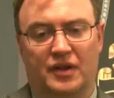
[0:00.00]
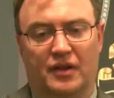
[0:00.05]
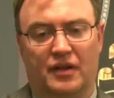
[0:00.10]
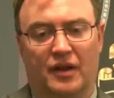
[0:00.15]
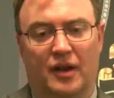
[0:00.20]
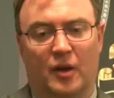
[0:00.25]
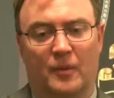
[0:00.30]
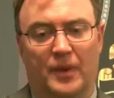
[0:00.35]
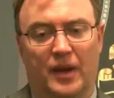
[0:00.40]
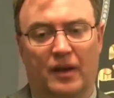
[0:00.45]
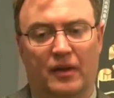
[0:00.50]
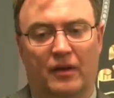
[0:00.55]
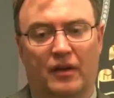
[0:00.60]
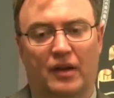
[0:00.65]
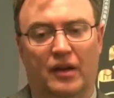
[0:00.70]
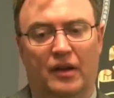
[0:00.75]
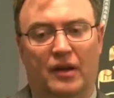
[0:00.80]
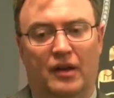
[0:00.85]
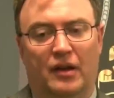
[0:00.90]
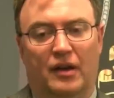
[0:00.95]
helping
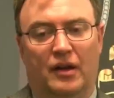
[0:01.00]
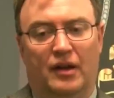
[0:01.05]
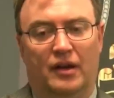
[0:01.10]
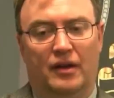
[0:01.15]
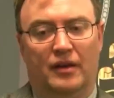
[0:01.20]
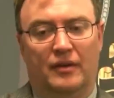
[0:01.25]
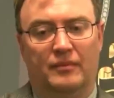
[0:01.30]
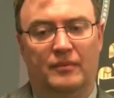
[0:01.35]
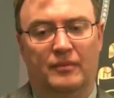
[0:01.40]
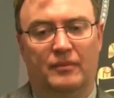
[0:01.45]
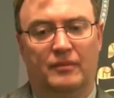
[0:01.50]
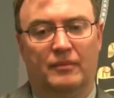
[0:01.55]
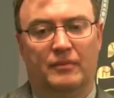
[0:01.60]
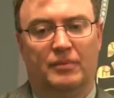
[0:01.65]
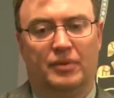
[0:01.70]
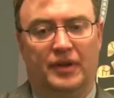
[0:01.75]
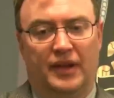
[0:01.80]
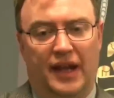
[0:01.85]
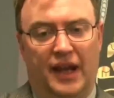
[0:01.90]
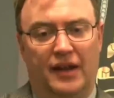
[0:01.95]

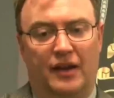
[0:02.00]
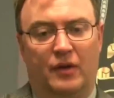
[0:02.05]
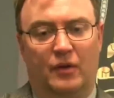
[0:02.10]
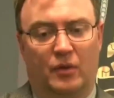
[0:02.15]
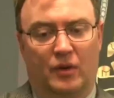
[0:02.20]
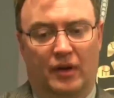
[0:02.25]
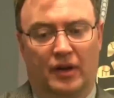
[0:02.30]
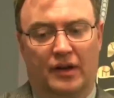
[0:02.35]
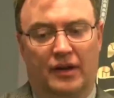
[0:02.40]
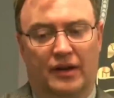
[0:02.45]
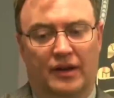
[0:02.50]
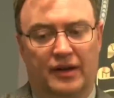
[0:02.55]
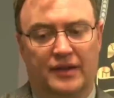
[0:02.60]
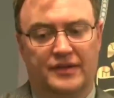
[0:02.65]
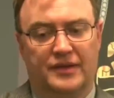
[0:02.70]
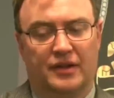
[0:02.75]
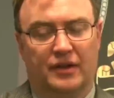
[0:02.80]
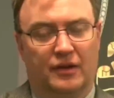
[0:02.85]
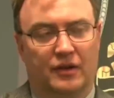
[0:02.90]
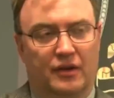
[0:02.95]
plan and
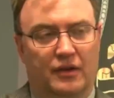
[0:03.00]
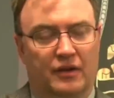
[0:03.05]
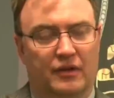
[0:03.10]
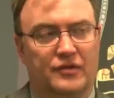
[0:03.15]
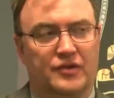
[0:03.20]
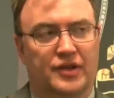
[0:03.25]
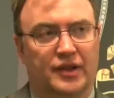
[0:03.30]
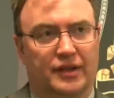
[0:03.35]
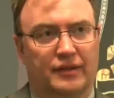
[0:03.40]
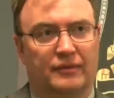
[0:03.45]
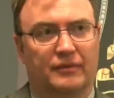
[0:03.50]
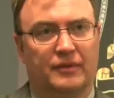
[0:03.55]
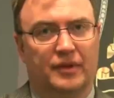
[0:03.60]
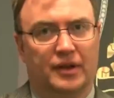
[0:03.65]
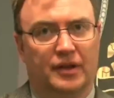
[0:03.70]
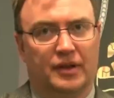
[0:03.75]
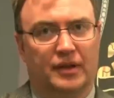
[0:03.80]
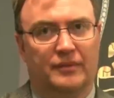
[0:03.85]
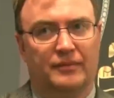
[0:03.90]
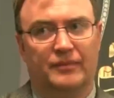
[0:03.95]
organize and encouraging
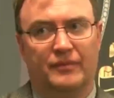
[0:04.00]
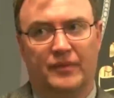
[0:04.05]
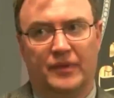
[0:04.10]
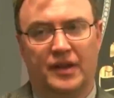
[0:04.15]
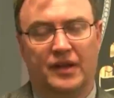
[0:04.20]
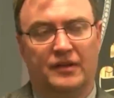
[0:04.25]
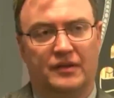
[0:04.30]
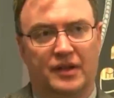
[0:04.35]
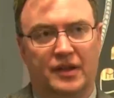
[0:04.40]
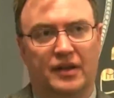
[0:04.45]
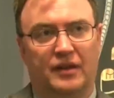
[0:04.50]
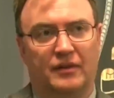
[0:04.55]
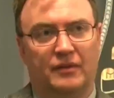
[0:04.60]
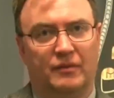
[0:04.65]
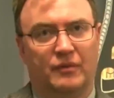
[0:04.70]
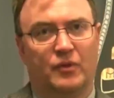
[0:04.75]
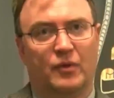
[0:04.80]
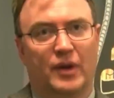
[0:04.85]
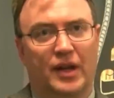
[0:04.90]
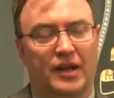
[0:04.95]
the
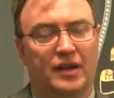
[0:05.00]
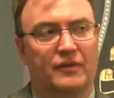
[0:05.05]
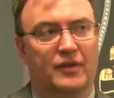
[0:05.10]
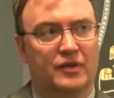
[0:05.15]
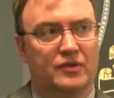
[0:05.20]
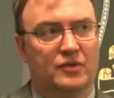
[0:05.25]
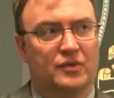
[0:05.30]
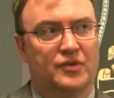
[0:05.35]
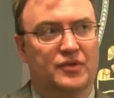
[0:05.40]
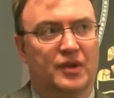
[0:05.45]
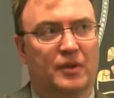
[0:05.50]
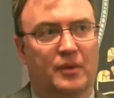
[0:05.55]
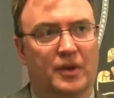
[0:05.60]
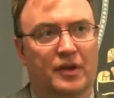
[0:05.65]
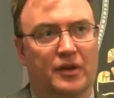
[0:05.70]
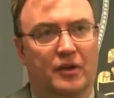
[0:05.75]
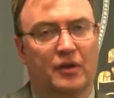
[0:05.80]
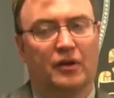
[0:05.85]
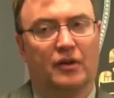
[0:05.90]
three individuals that were in the car.